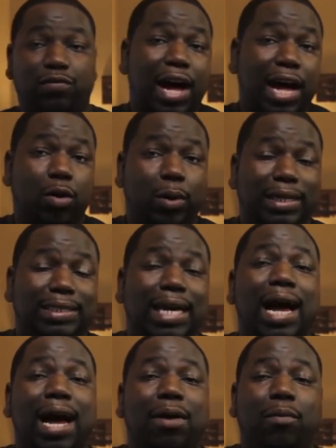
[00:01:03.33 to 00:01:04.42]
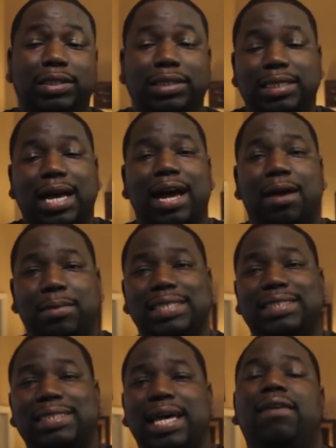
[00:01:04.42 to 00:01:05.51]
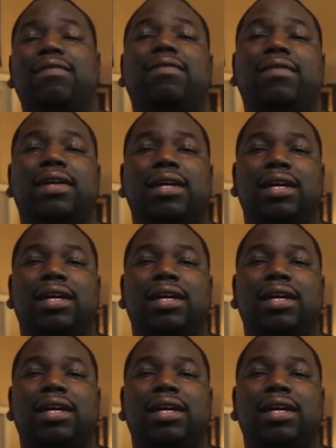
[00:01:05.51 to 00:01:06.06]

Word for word: following time, which time is death.